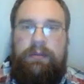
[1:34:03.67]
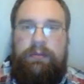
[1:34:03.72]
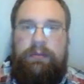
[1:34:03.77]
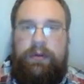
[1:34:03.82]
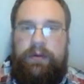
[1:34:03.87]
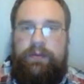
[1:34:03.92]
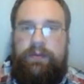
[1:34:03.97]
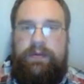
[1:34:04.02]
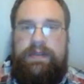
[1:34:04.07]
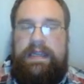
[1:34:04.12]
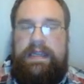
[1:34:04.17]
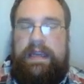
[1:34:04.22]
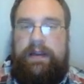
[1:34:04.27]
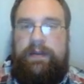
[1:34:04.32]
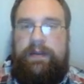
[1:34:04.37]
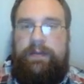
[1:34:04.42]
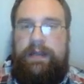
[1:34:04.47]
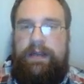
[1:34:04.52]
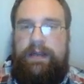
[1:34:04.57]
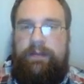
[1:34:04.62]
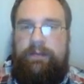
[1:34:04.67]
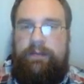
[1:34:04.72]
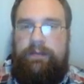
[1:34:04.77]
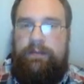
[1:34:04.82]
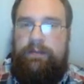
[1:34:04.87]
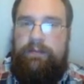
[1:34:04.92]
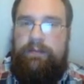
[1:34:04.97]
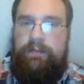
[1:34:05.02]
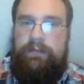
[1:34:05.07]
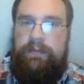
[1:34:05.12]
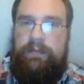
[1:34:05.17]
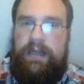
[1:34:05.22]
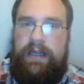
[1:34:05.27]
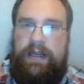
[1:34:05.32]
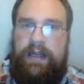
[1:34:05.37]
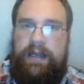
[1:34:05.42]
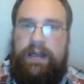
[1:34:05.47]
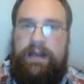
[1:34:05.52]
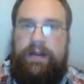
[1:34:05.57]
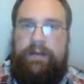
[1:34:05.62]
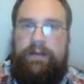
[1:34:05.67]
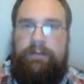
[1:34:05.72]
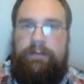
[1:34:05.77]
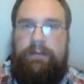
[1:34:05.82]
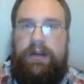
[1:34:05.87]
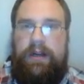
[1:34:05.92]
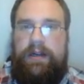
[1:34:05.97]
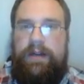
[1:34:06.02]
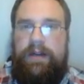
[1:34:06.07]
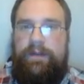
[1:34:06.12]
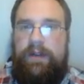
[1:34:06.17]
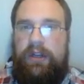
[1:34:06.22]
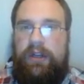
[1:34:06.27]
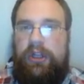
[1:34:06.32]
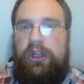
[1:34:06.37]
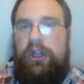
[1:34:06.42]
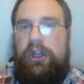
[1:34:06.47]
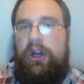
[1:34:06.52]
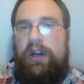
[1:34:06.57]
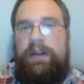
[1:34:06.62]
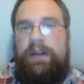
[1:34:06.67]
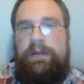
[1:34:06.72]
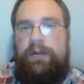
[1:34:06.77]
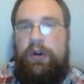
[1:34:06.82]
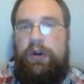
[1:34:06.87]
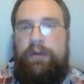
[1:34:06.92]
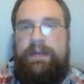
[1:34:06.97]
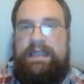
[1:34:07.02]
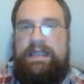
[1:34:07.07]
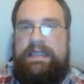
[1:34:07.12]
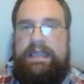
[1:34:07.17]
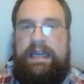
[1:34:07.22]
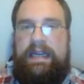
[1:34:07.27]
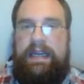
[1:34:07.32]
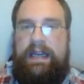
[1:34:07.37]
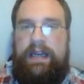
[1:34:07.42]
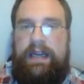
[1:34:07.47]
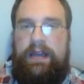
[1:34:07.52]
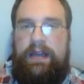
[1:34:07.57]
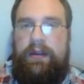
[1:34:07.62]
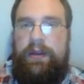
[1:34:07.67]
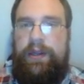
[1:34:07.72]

Mortal wounds, can't complain. Mark of the Clawed Messiah.